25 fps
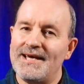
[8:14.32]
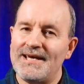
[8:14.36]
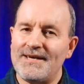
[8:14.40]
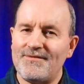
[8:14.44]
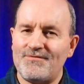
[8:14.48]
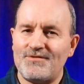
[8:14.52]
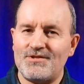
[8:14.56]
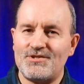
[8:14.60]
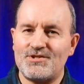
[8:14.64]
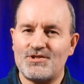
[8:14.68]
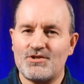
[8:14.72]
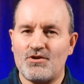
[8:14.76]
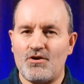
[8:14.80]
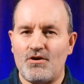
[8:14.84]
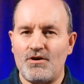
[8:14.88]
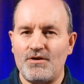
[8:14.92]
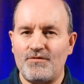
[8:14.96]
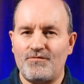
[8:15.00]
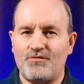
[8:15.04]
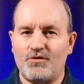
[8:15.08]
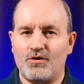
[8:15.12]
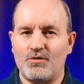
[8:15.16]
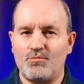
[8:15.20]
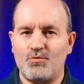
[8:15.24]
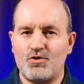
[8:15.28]
After
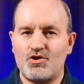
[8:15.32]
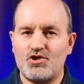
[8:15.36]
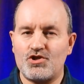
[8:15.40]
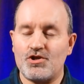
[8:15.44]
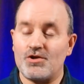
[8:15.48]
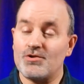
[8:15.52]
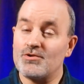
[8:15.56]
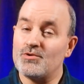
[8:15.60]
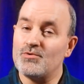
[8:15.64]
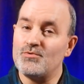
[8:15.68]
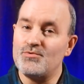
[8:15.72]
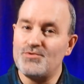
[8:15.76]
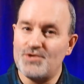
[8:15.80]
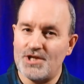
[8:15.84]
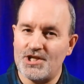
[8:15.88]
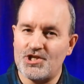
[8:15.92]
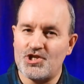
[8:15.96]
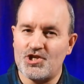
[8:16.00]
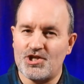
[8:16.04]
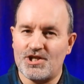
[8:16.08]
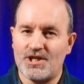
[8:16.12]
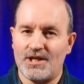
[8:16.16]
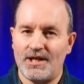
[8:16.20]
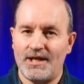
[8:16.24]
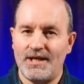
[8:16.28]
Skyfall was shot all
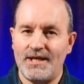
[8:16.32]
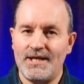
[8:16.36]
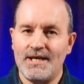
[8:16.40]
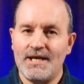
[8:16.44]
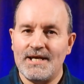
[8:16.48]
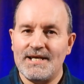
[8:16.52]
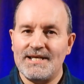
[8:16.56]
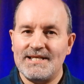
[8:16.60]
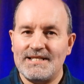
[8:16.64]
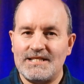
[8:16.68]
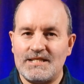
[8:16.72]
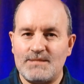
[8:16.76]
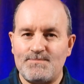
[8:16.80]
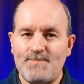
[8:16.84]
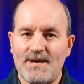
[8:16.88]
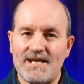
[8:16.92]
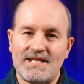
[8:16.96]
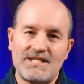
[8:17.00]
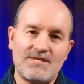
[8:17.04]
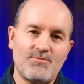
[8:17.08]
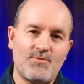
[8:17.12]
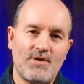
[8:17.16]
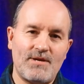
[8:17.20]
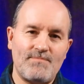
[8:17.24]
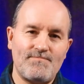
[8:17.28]
digitally,
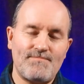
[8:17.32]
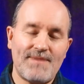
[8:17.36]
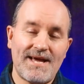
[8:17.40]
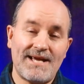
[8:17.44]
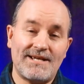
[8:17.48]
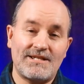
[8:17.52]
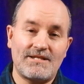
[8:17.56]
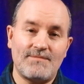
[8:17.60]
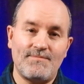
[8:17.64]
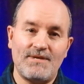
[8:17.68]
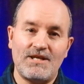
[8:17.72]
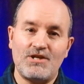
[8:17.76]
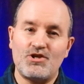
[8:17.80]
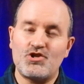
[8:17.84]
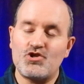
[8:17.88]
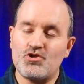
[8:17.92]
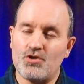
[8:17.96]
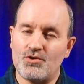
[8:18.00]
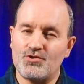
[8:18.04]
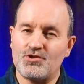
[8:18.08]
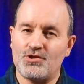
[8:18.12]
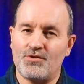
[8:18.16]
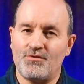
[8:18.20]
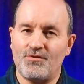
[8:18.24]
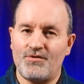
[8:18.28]
Spectre went back to being
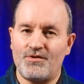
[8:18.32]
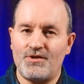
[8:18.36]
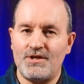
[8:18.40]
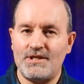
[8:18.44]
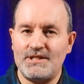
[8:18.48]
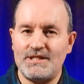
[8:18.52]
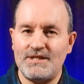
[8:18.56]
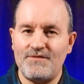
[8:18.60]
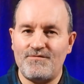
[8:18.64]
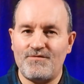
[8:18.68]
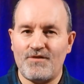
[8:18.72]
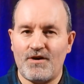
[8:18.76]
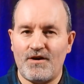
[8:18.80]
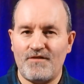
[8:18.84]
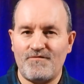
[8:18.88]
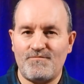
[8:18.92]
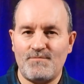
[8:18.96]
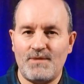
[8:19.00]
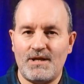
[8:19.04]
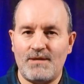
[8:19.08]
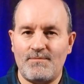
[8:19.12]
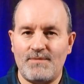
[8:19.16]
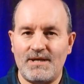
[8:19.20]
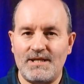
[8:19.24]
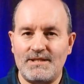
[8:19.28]
shot on
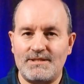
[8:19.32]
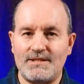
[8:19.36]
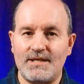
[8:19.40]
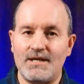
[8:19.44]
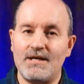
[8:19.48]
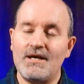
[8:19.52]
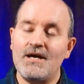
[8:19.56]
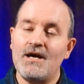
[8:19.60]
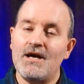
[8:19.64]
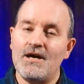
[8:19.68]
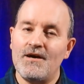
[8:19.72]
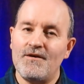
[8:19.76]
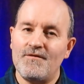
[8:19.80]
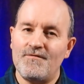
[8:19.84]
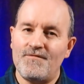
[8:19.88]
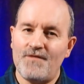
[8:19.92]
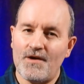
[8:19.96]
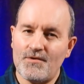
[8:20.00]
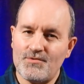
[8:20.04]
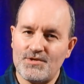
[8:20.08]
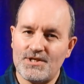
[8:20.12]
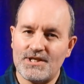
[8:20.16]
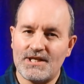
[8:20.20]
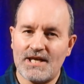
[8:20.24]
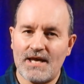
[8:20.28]
35mm
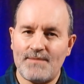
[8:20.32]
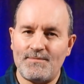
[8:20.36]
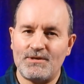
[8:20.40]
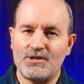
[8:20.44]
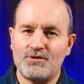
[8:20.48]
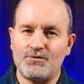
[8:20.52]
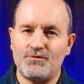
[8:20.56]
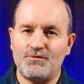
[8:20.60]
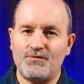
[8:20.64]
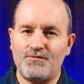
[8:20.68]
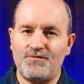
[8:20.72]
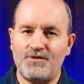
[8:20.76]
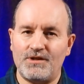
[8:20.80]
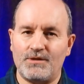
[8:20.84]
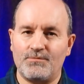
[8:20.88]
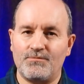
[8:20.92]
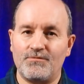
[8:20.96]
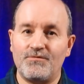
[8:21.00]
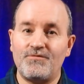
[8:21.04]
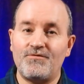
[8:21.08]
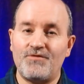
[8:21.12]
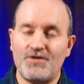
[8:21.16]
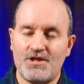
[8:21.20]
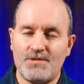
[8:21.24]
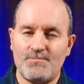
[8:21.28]
photochemical
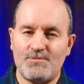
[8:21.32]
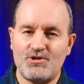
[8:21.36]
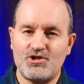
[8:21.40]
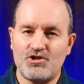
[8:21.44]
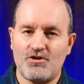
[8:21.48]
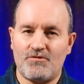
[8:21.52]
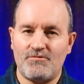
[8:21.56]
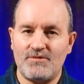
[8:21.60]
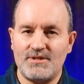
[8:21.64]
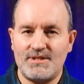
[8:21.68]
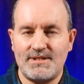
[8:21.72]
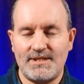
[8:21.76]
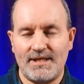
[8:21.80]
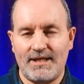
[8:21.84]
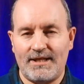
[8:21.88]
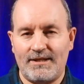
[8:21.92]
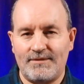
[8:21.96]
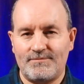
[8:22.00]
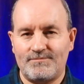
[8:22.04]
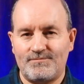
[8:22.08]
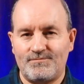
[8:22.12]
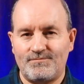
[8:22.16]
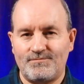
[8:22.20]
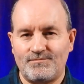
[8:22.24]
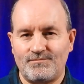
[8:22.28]
film for the majority.
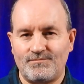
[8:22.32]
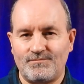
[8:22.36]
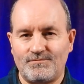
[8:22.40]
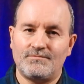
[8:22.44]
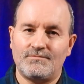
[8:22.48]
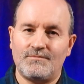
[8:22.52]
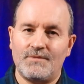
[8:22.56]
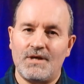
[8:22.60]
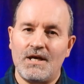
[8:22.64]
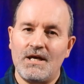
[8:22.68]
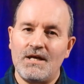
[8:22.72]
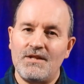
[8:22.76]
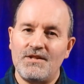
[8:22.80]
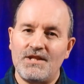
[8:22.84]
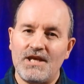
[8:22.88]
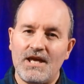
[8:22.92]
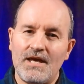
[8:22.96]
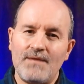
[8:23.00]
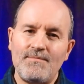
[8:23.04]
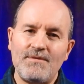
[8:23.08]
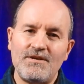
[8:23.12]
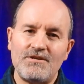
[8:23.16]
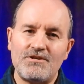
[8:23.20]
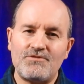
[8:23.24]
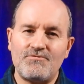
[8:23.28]
The
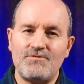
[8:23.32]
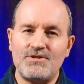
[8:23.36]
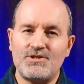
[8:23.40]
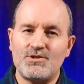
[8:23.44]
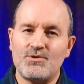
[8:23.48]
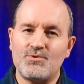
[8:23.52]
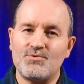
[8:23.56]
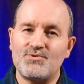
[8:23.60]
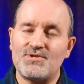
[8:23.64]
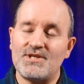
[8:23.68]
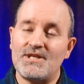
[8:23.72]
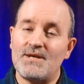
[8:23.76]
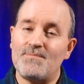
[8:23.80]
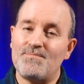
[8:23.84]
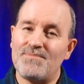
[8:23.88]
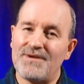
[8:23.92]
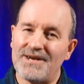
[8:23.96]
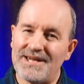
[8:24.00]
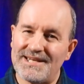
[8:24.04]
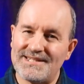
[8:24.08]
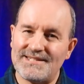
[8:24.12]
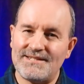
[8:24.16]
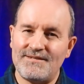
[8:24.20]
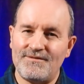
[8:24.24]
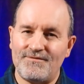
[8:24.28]
image results in a
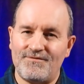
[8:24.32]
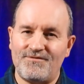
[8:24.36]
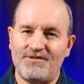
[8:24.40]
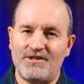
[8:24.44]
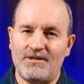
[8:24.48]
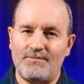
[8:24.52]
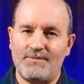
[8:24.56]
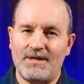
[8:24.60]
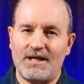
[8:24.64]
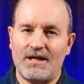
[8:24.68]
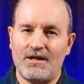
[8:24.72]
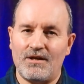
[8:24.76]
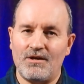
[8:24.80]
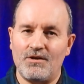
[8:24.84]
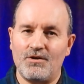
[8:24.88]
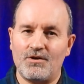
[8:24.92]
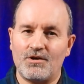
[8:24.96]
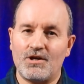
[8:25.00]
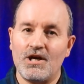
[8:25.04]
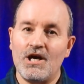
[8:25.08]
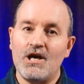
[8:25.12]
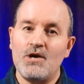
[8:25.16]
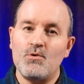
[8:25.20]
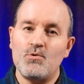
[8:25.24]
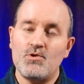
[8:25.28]
pleasant filmic
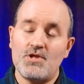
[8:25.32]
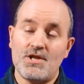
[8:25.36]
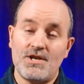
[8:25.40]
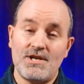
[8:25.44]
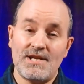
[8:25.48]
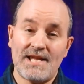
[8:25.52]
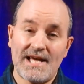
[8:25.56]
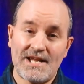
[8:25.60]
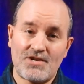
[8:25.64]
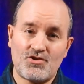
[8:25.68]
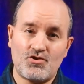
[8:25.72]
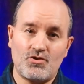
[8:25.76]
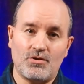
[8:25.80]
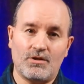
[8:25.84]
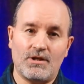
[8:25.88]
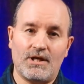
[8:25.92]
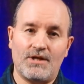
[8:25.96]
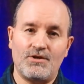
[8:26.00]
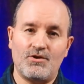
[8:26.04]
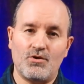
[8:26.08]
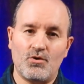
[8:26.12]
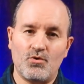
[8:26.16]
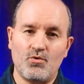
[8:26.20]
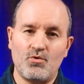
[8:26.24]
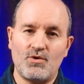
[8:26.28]
look with a natural
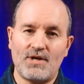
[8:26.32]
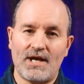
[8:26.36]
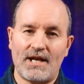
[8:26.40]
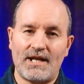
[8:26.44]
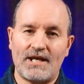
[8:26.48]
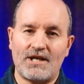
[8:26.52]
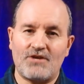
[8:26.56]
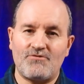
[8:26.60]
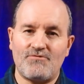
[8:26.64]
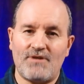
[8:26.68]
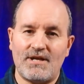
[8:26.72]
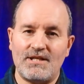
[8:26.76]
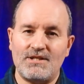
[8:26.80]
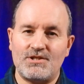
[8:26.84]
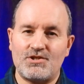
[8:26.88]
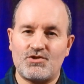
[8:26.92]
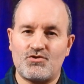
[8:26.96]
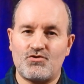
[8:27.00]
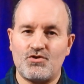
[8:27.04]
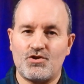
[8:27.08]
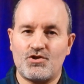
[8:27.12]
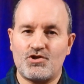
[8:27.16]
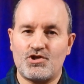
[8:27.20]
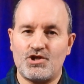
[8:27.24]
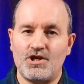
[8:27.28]
and organic grain
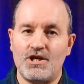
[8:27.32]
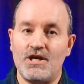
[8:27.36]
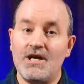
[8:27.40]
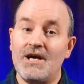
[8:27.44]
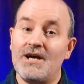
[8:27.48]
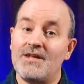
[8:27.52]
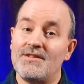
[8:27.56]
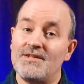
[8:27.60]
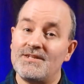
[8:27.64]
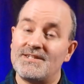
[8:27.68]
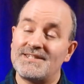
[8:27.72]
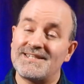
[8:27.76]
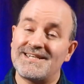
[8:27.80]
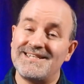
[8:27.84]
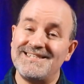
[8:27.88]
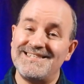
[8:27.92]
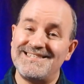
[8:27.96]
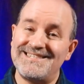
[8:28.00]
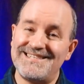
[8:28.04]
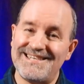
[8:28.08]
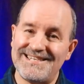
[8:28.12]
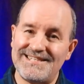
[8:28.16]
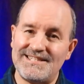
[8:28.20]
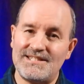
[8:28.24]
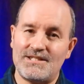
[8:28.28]
structure that's
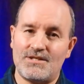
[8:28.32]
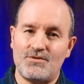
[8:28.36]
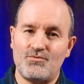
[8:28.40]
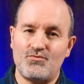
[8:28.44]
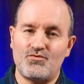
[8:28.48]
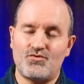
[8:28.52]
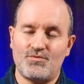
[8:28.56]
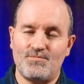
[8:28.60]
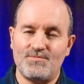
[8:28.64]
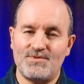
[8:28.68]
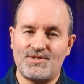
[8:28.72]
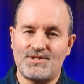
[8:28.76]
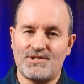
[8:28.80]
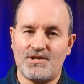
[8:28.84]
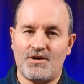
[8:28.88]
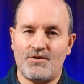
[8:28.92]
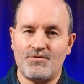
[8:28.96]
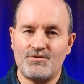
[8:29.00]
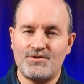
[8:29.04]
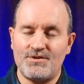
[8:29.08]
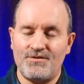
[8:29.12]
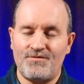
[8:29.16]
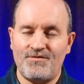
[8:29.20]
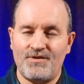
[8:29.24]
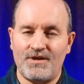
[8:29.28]
consistent from
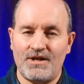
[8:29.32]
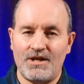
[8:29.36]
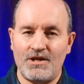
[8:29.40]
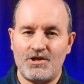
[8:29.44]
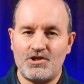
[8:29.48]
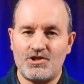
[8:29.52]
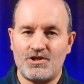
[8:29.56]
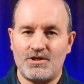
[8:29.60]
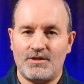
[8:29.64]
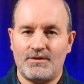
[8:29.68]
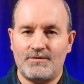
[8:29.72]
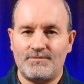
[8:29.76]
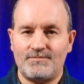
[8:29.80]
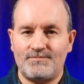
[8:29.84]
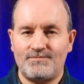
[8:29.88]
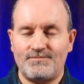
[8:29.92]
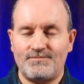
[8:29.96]
start to finish.